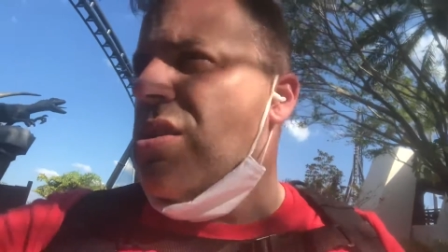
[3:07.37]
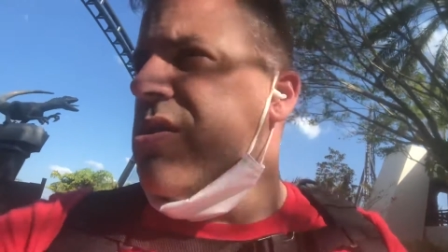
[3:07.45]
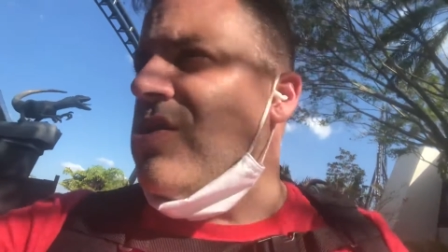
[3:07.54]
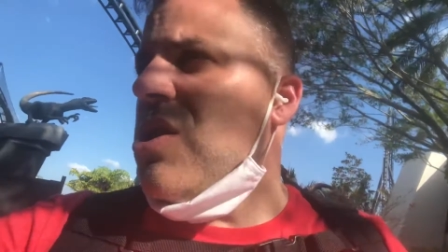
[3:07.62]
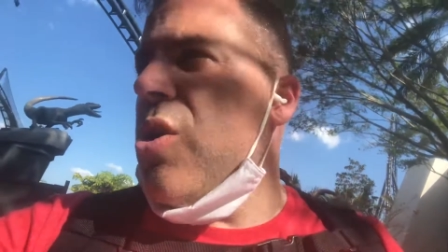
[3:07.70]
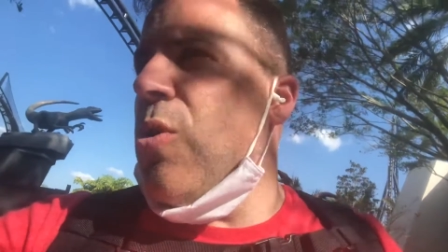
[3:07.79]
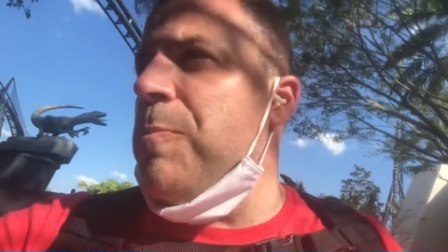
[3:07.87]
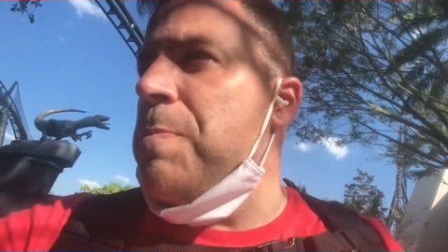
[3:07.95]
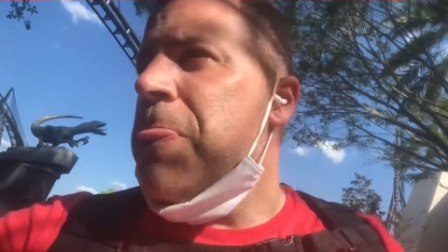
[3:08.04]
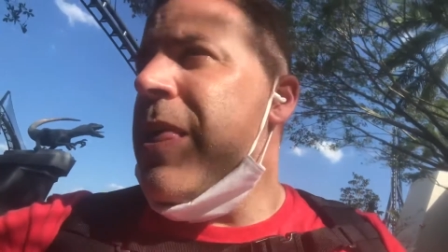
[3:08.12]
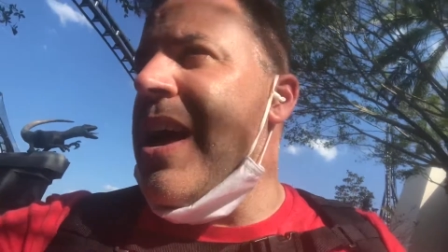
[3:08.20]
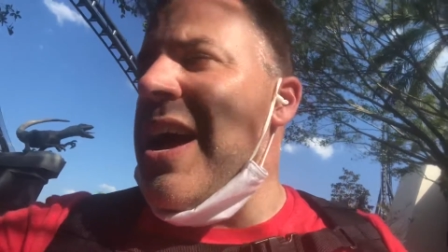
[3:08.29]
So
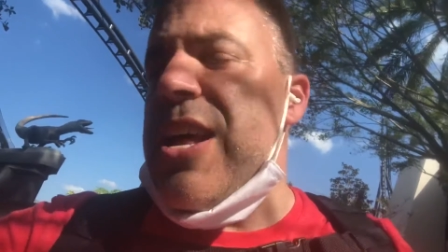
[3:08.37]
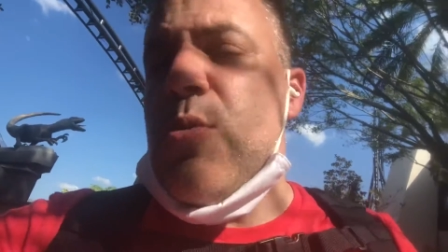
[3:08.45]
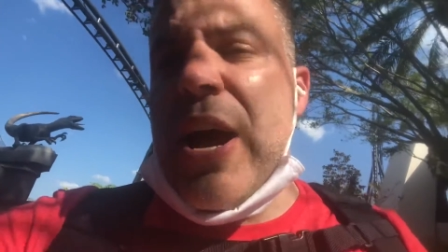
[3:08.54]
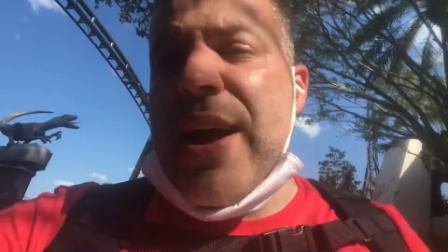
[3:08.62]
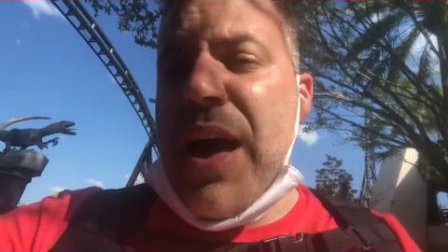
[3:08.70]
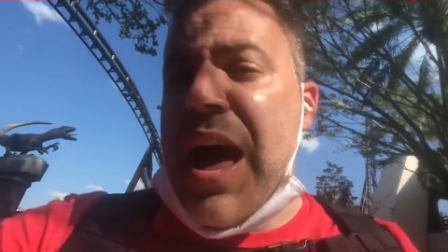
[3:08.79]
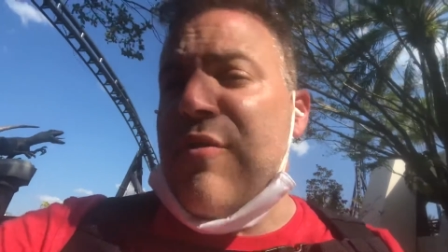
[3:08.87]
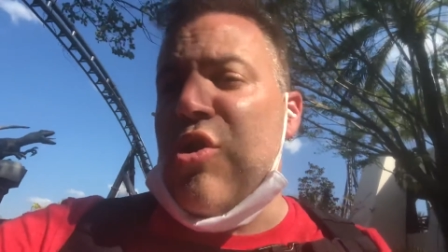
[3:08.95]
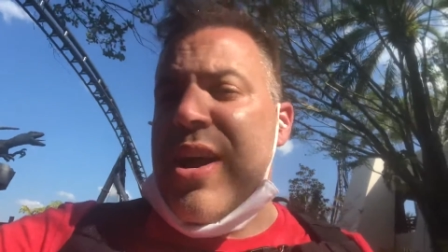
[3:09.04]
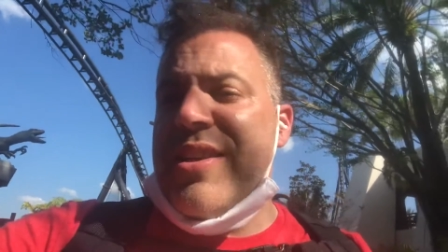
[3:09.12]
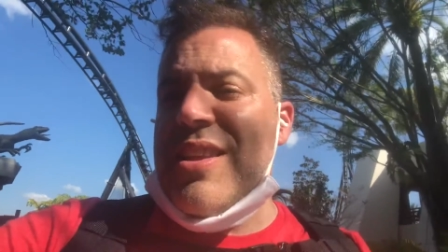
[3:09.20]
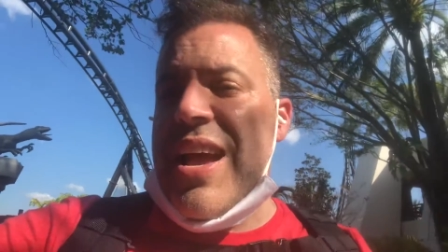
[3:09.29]
anyway, have a
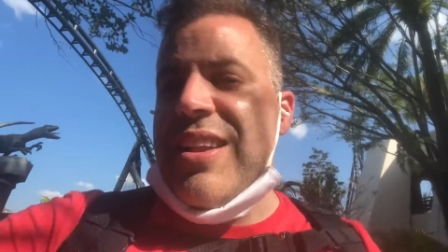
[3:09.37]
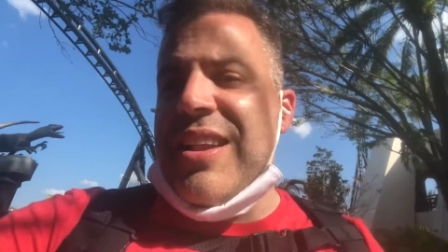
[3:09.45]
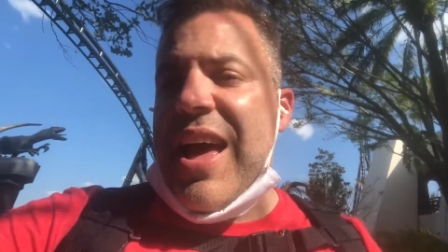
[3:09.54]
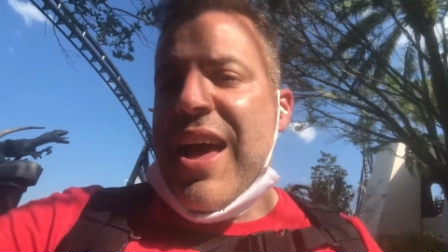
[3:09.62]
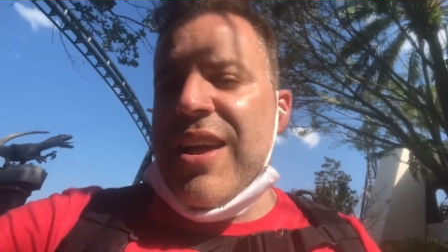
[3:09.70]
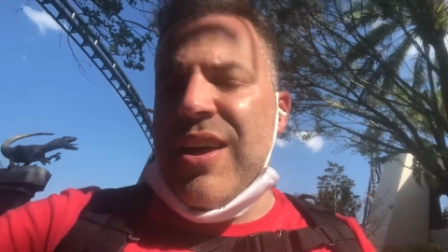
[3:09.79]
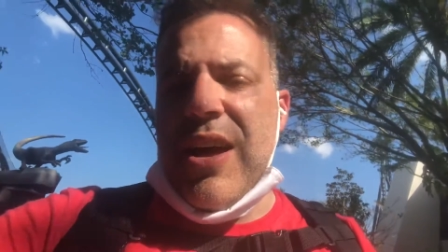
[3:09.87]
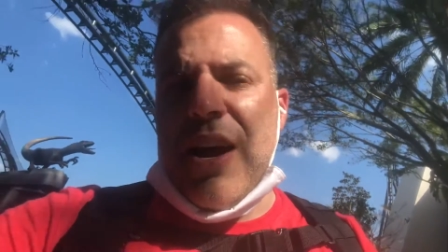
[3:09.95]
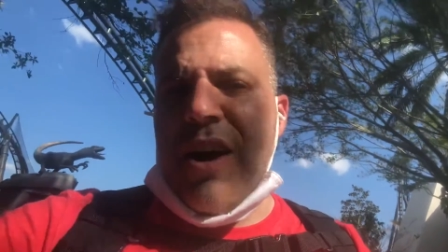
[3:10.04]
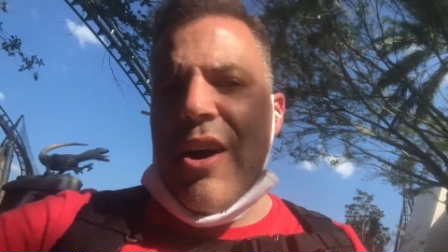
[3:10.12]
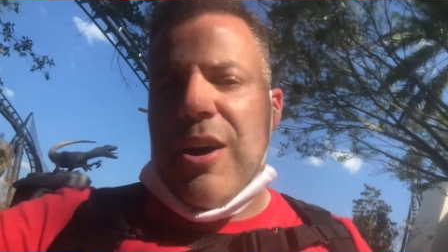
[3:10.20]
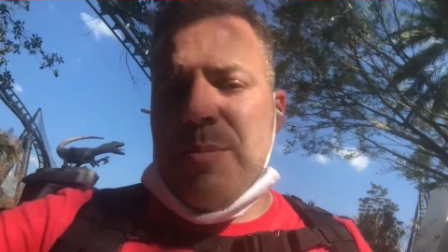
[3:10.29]
great day today.
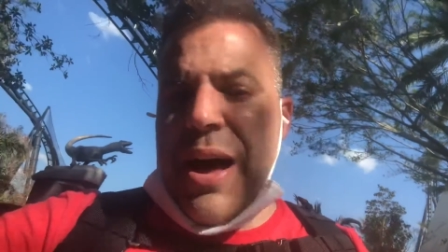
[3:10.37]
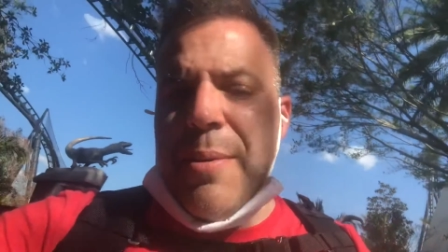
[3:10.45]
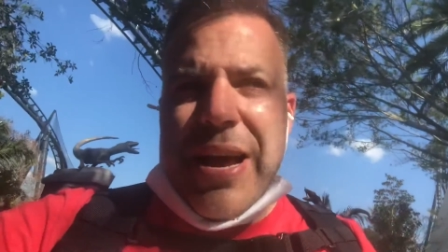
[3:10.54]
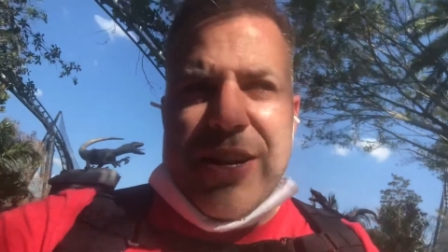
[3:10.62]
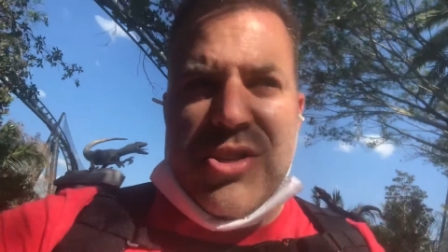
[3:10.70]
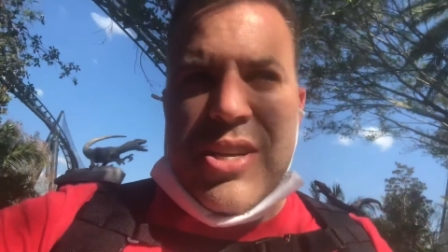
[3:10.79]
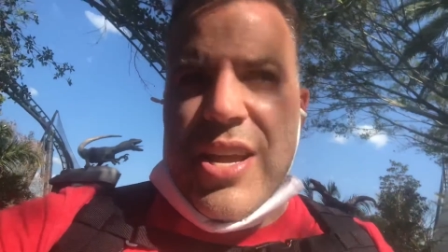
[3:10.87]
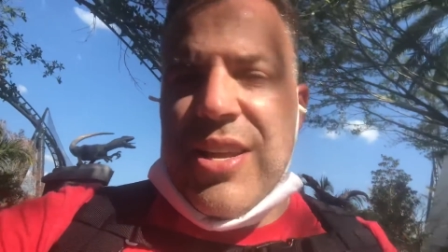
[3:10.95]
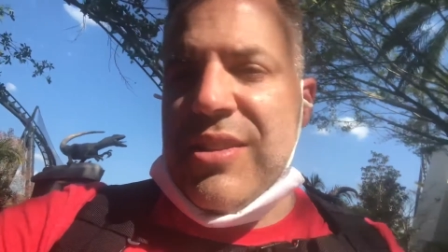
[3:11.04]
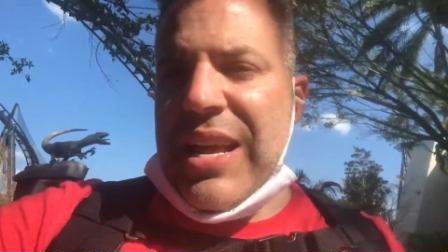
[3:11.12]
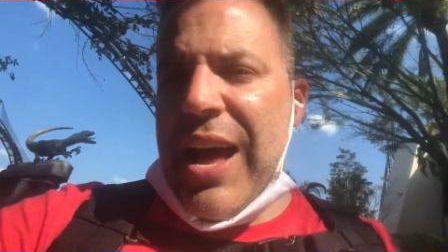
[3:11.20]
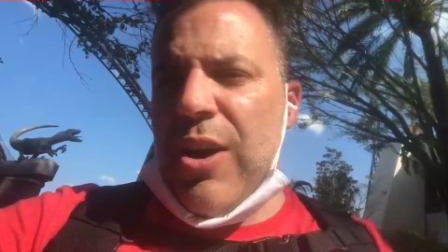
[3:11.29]
Um, I'm actually
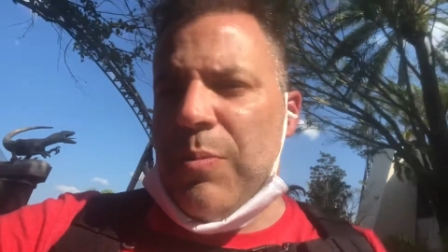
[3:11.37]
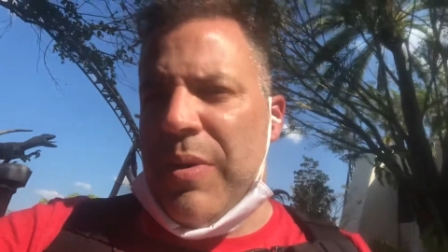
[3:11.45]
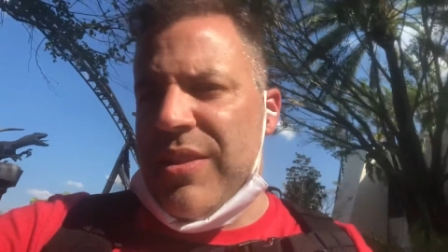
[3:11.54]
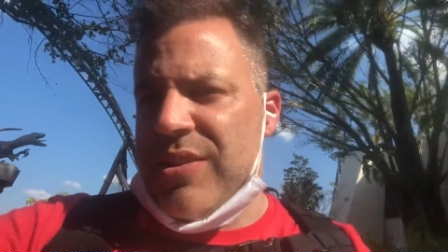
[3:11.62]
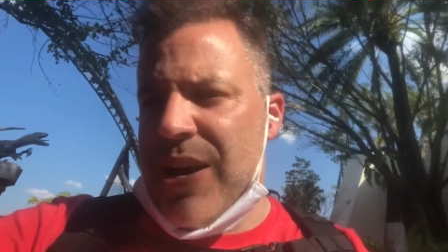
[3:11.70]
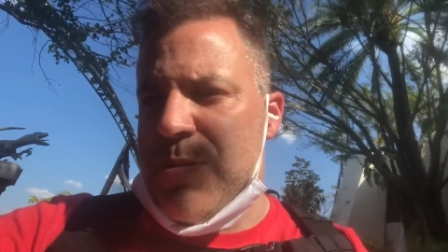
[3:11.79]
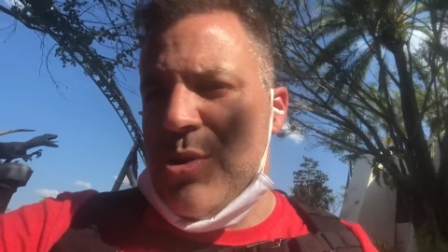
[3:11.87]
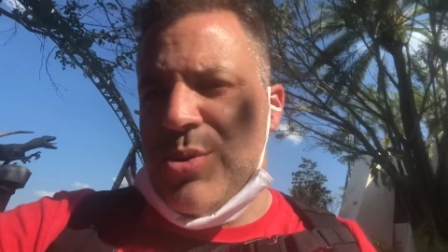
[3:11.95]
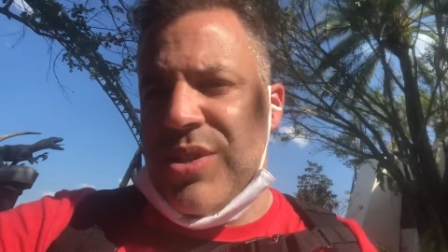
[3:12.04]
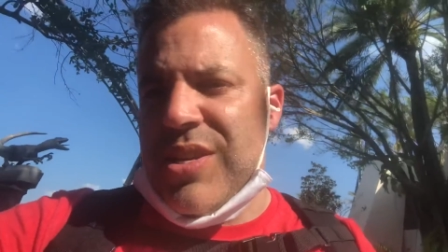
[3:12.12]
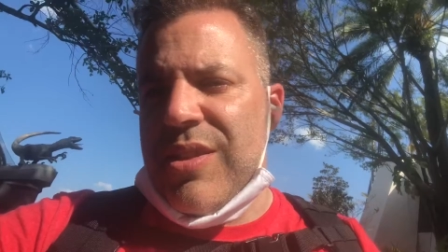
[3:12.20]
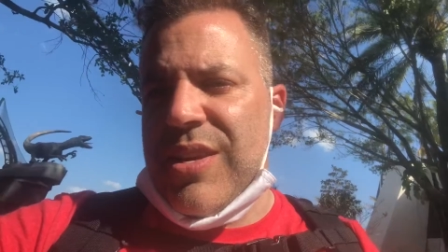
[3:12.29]
in town by the time you
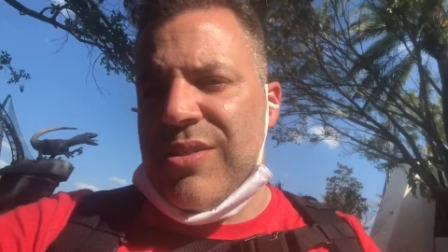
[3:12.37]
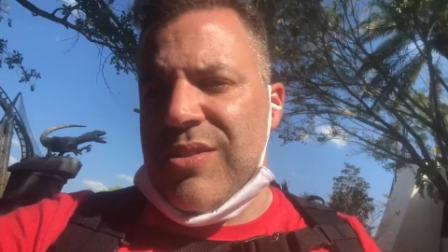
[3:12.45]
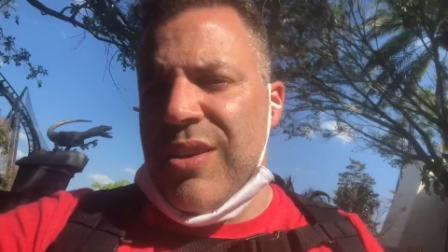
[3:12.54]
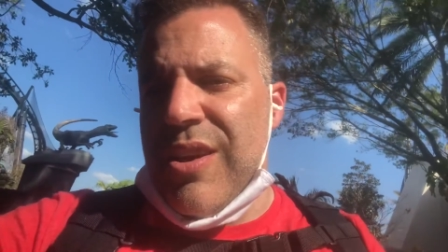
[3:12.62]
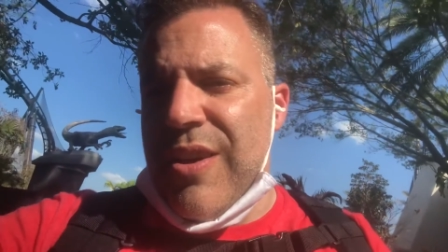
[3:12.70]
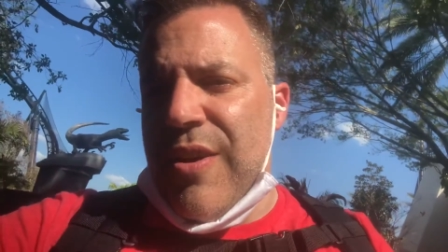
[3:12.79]
see this